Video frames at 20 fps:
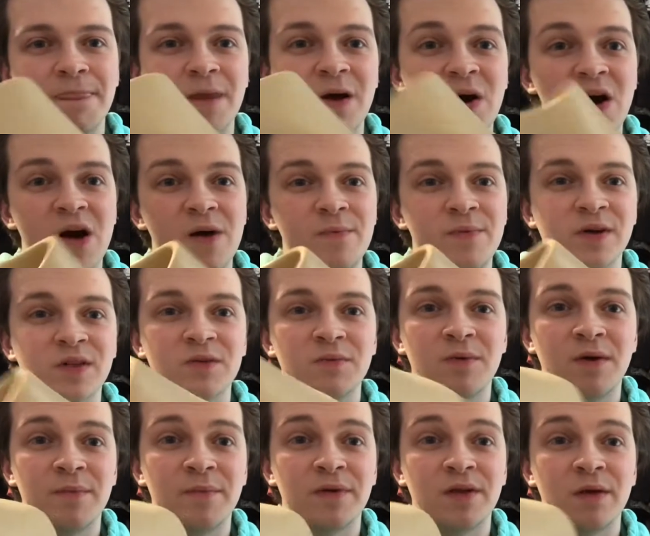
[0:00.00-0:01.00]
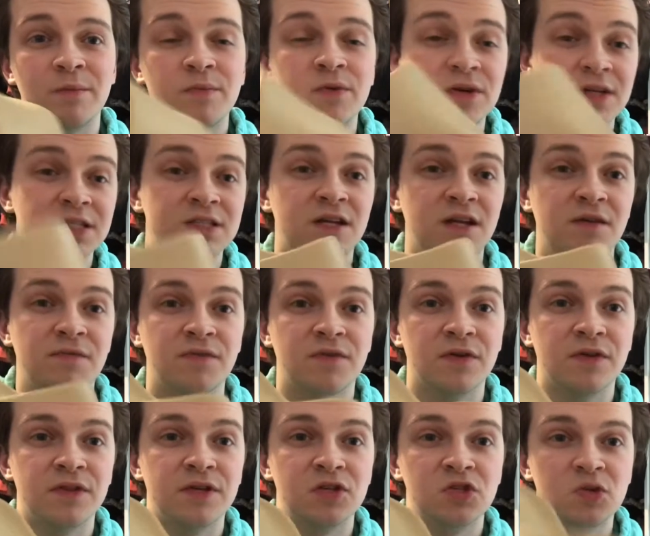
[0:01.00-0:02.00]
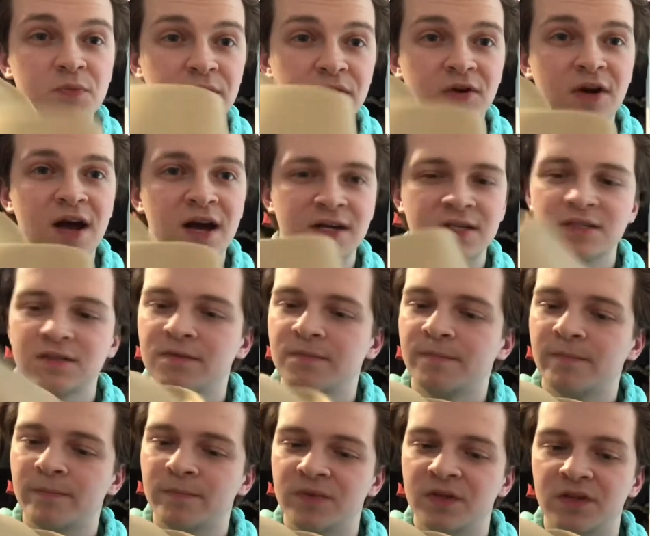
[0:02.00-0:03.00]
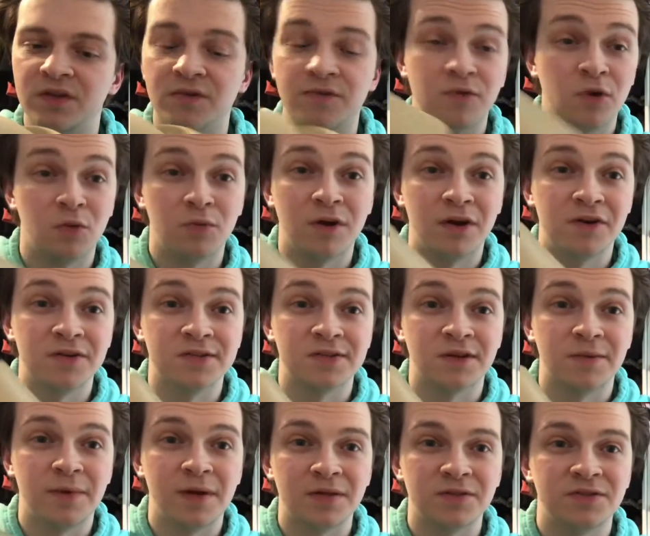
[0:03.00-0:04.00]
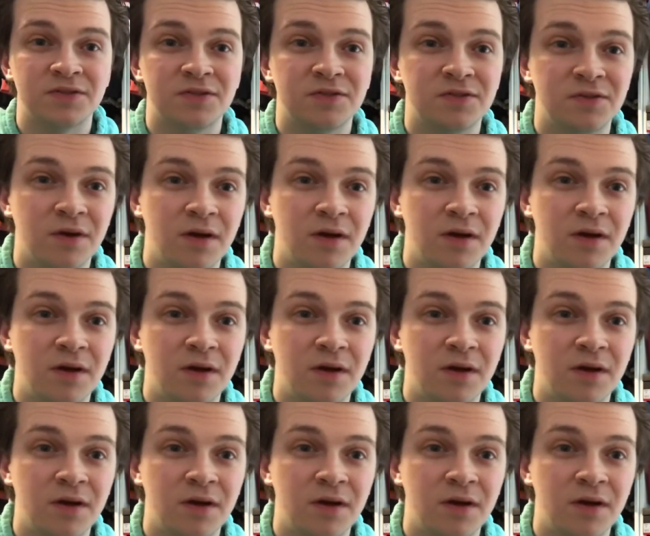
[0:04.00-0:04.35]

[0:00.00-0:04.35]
I picked them up, and I'm pretty excited for the Super Crocs. The Foamrunners come out too.